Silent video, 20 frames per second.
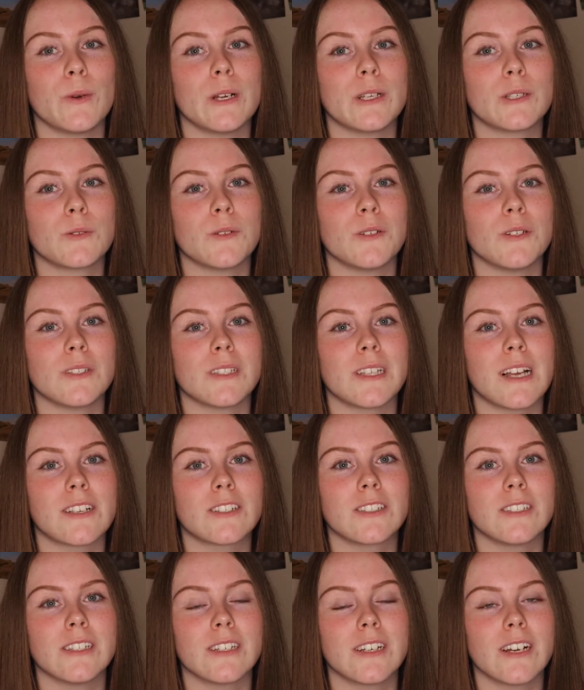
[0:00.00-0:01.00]
which was
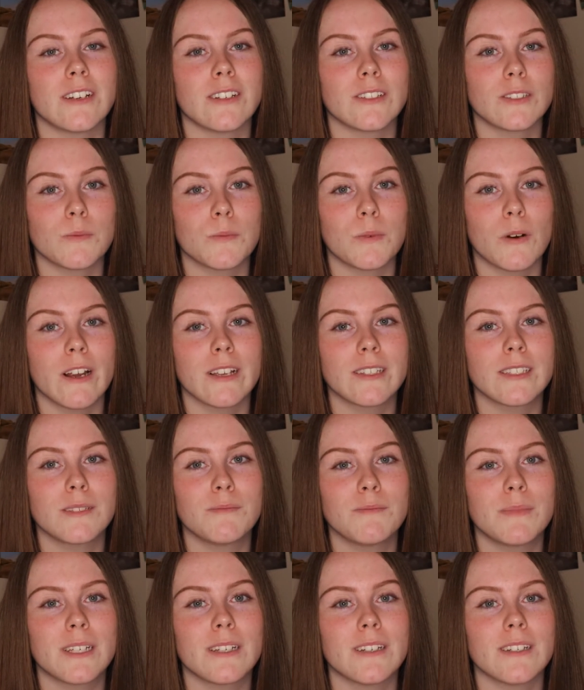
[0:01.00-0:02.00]
actually kind of
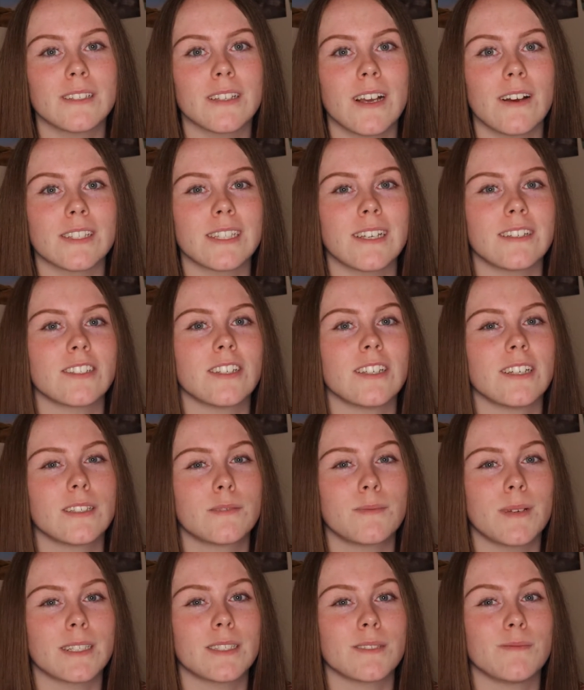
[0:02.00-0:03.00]
surprising because I was actually
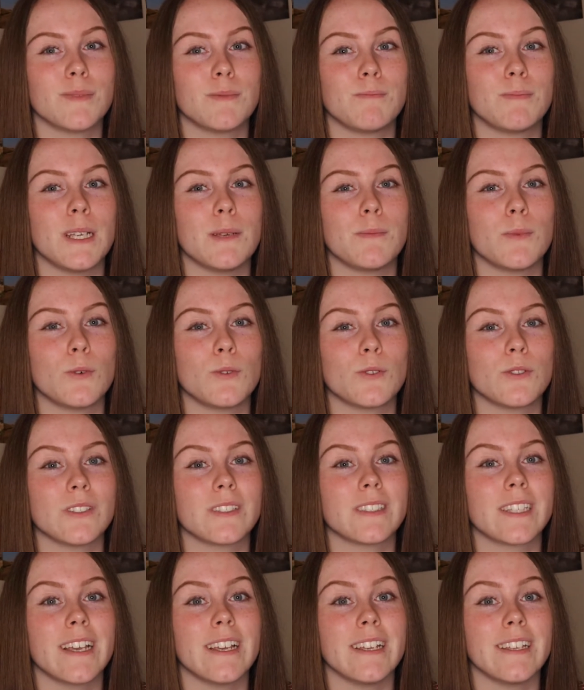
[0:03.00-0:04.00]
expecting people to
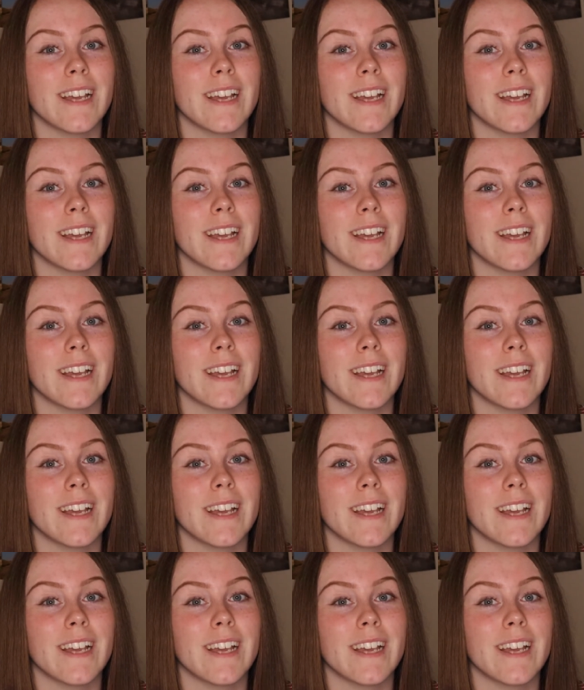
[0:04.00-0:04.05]
say